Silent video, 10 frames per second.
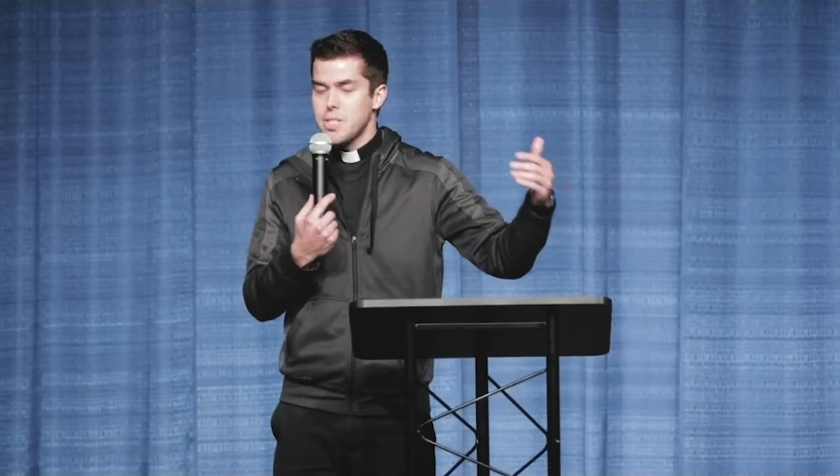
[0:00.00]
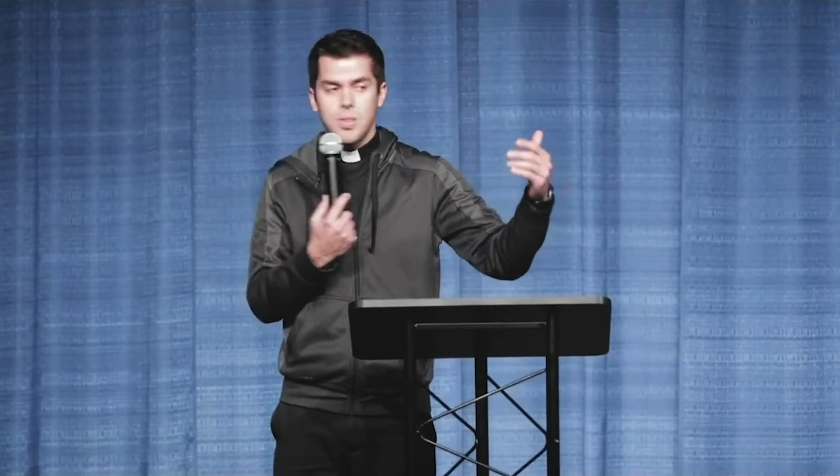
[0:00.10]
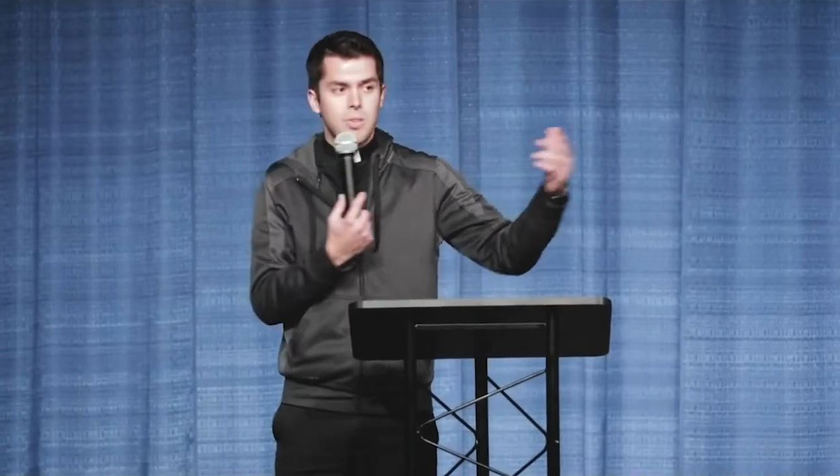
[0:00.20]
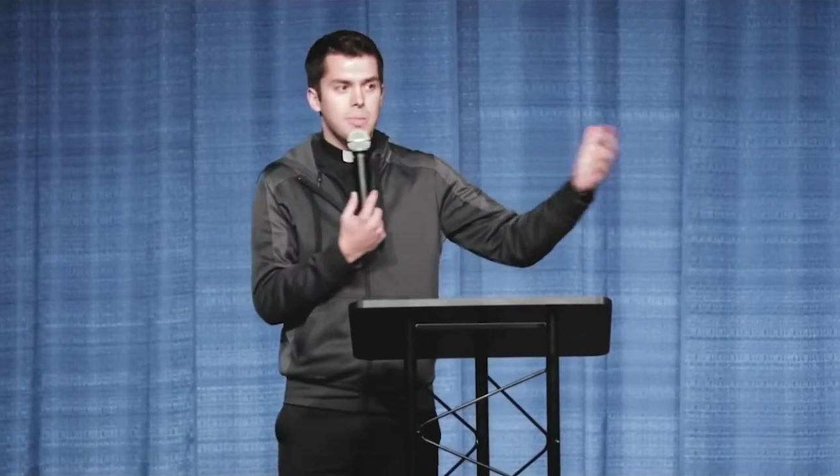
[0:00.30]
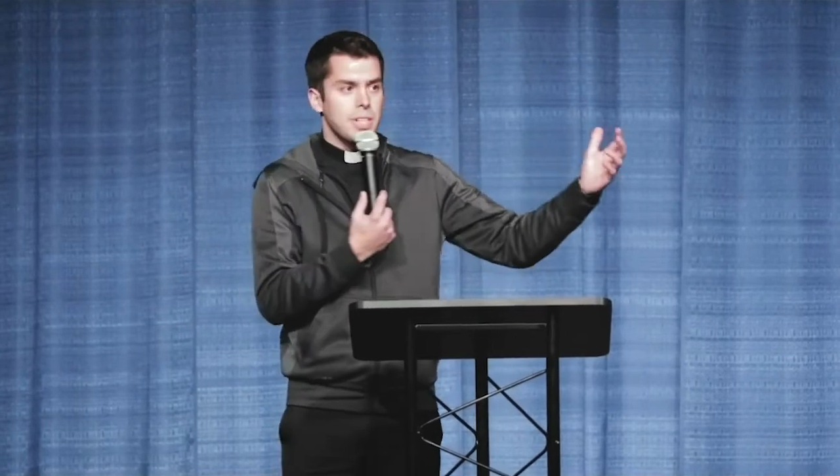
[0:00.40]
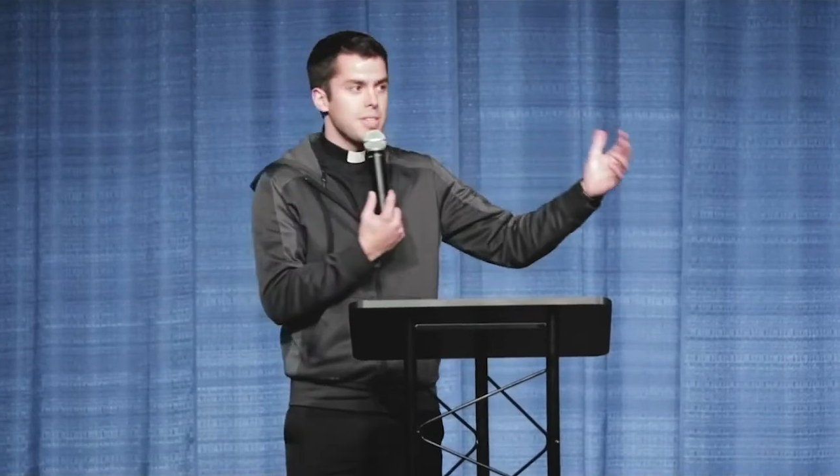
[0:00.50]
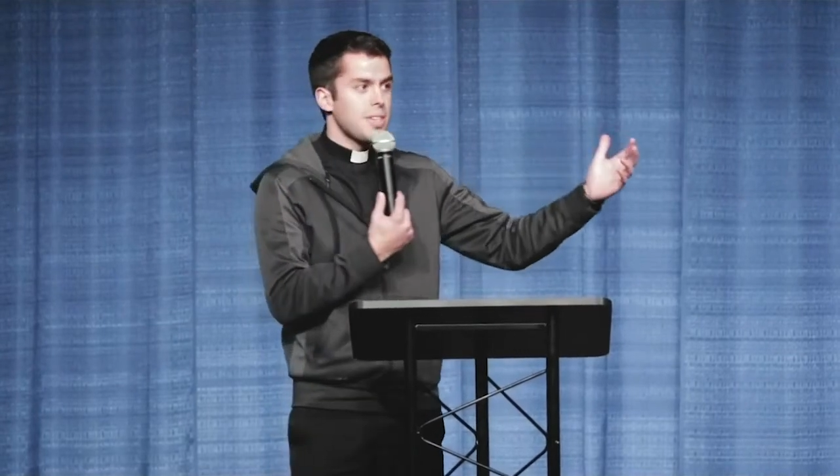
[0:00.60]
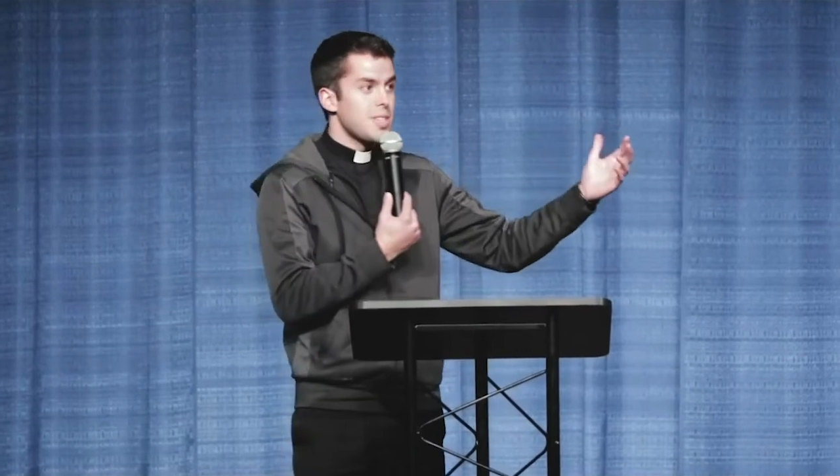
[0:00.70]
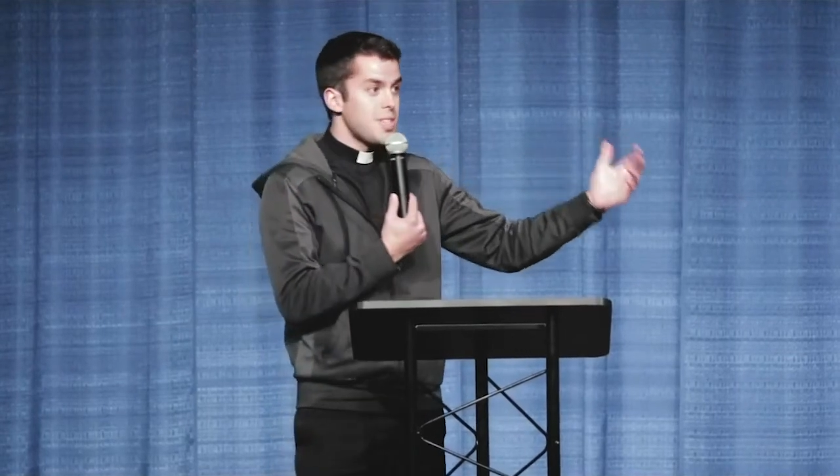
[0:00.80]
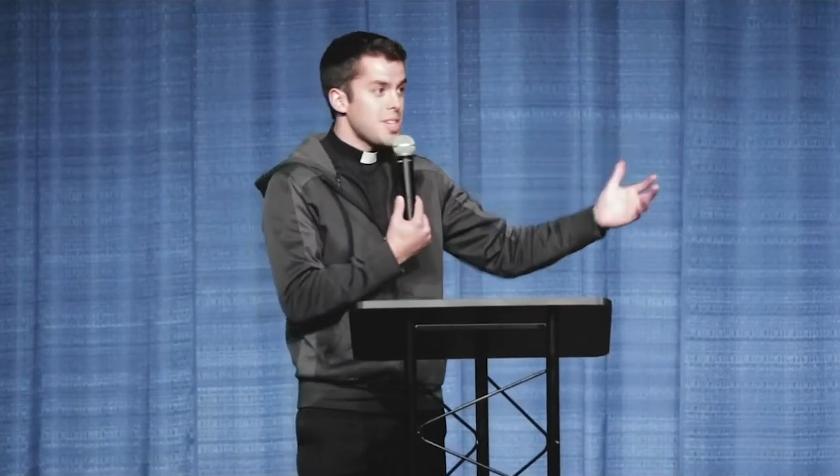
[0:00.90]
Show everybody that you
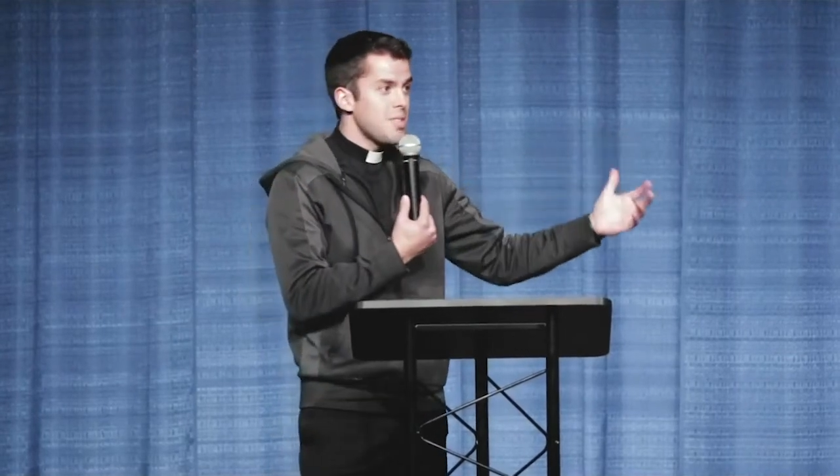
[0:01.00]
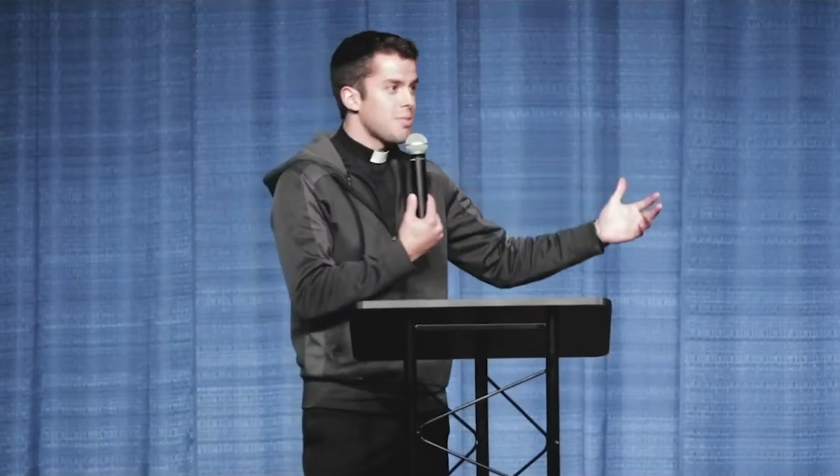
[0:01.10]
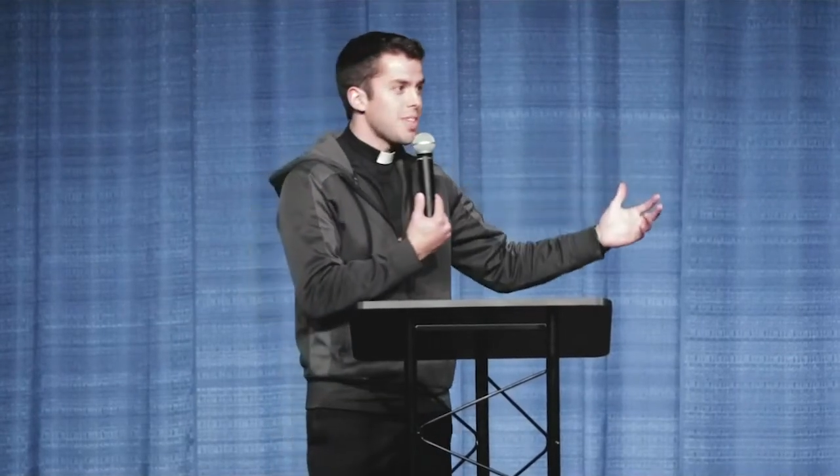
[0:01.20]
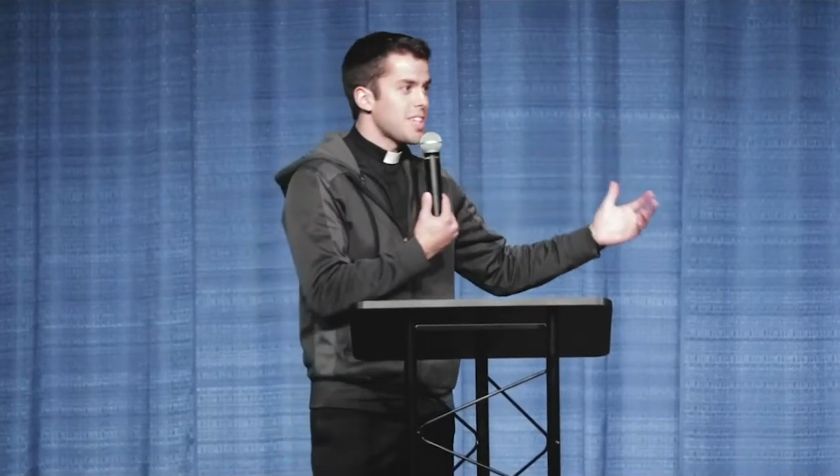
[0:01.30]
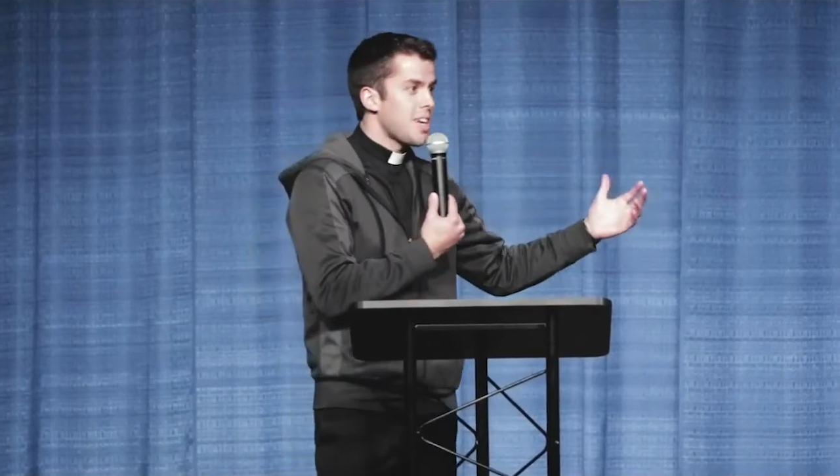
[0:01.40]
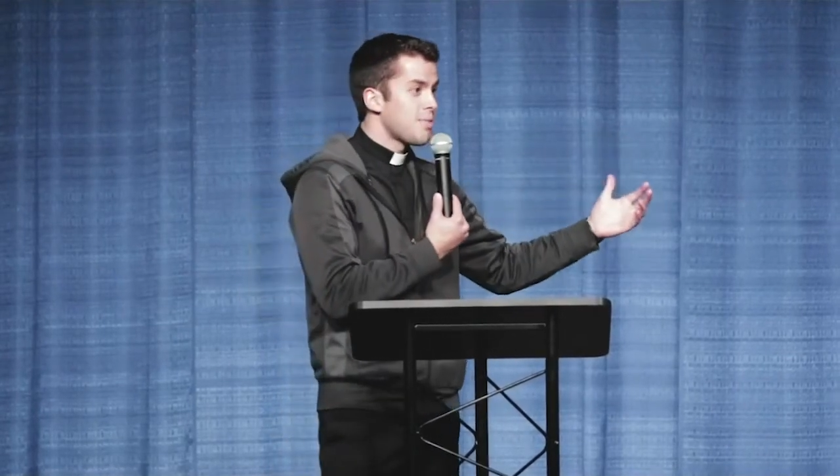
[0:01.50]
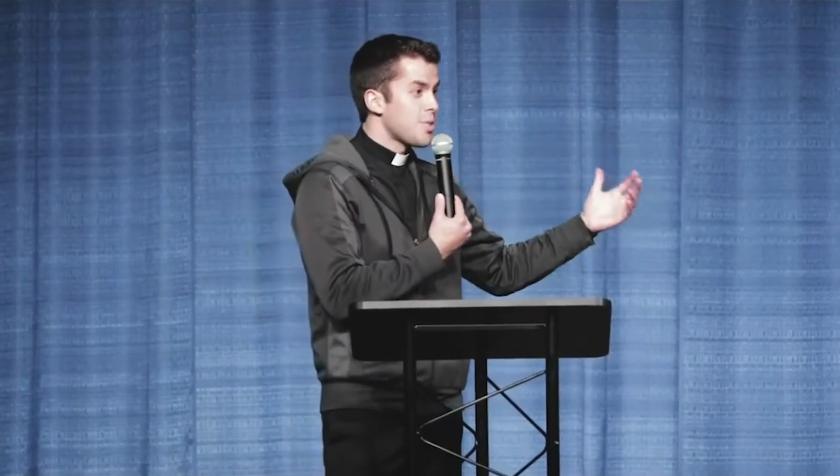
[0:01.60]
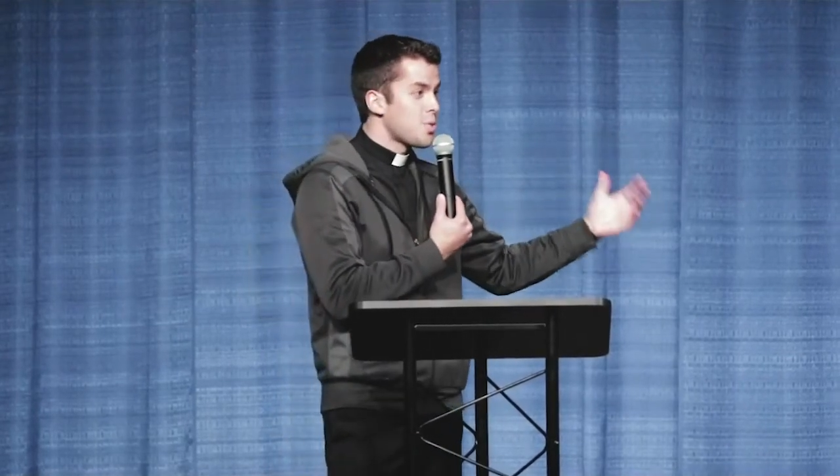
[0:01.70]
can genuflect after